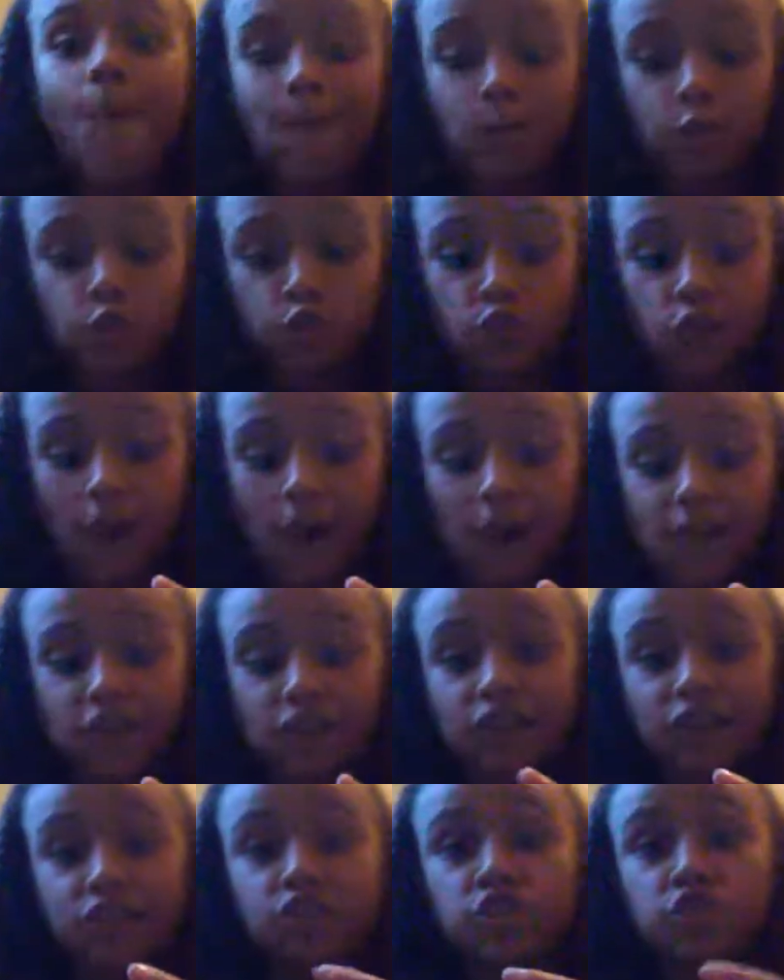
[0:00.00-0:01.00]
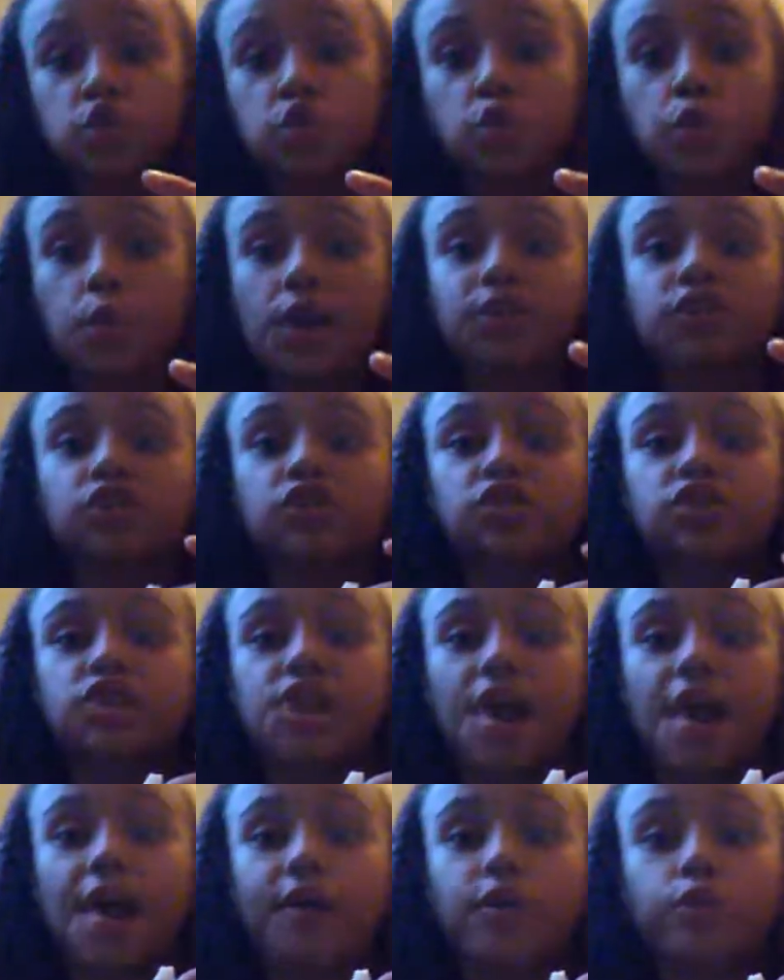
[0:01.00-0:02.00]
You guys, I stretched it
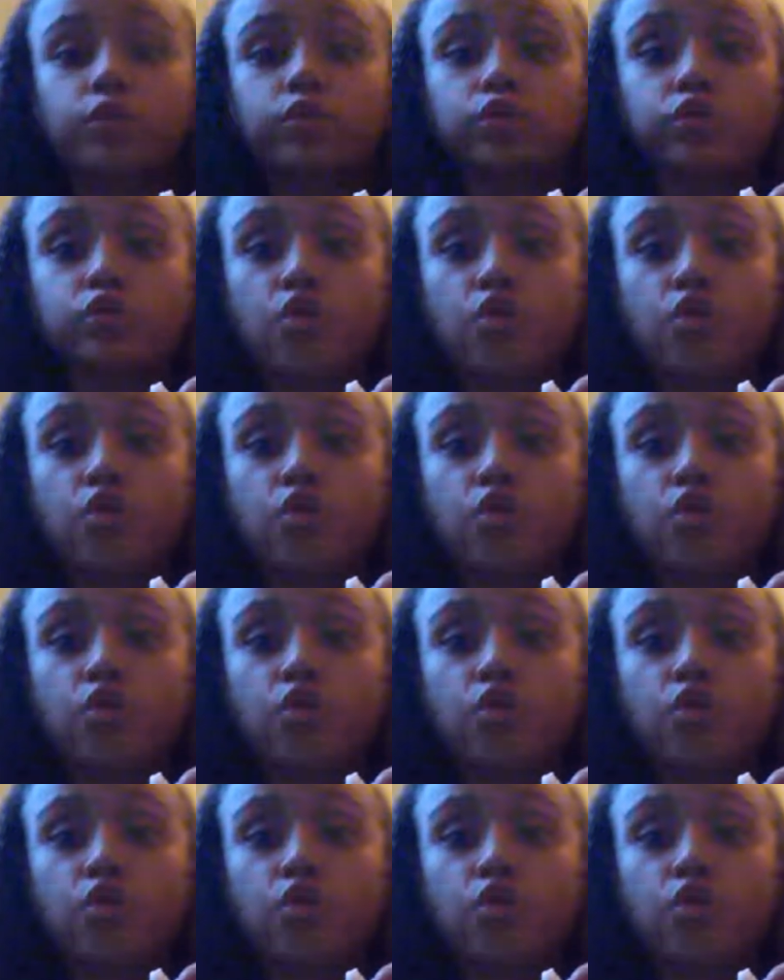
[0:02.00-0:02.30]
out.